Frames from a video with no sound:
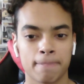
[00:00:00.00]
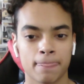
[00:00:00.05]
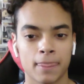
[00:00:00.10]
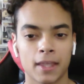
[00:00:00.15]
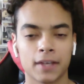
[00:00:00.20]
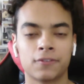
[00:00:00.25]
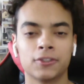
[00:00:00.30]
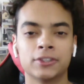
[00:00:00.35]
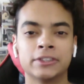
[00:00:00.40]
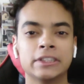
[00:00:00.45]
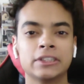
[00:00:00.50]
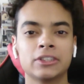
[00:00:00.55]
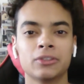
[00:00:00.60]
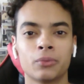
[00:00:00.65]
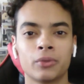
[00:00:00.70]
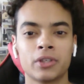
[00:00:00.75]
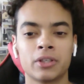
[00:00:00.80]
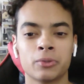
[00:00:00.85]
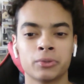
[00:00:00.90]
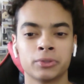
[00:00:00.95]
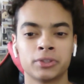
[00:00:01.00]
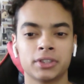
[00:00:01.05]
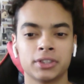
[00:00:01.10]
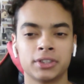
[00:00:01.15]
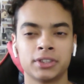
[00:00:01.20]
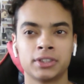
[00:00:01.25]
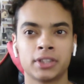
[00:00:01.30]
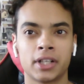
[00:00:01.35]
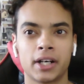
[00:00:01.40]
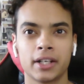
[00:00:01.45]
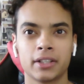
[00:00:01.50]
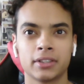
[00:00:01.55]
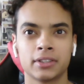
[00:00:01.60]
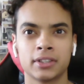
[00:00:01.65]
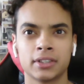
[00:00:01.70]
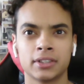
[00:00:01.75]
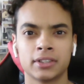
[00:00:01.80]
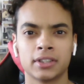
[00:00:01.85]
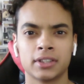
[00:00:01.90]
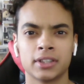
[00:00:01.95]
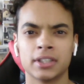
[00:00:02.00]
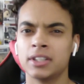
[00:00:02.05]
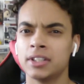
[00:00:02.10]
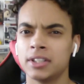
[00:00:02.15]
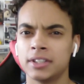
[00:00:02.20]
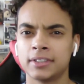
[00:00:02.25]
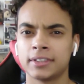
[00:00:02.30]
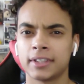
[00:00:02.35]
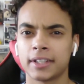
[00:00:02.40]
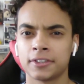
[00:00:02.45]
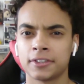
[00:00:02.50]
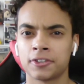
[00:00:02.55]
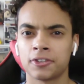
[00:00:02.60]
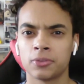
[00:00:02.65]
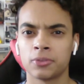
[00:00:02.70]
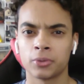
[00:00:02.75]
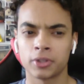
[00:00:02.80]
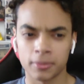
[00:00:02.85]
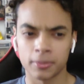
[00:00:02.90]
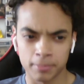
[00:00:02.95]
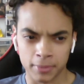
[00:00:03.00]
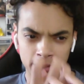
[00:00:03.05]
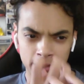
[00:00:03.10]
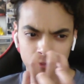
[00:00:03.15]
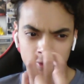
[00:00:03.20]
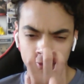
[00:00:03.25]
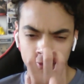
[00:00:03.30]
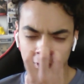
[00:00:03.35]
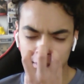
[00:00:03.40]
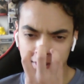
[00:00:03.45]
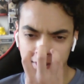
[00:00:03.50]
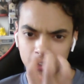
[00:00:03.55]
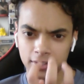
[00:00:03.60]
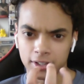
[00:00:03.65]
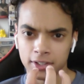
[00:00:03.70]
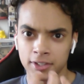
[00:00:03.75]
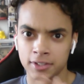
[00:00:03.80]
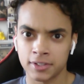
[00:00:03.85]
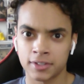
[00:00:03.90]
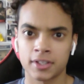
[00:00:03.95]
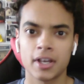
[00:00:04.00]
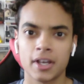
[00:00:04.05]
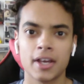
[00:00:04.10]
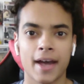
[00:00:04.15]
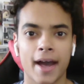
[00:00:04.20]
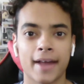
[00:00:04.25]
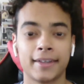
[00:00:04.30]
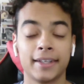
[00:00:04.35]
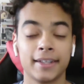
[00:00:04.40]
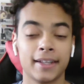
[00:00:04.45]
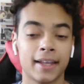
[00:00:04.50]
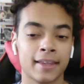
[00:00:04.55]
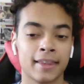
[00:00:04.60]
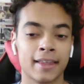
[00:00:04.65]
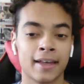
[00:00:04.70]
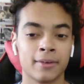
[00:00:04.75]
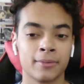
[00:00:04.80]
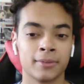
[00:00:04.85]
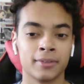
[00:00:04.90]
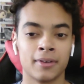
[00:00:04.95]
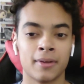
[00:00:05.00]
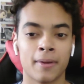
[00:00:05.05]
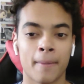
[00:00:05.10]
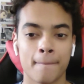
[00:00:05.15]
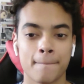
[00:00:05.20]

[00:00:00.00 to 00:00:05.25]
Like for season one, it was the child, the idiot's lantern with the big face things. I did like that one.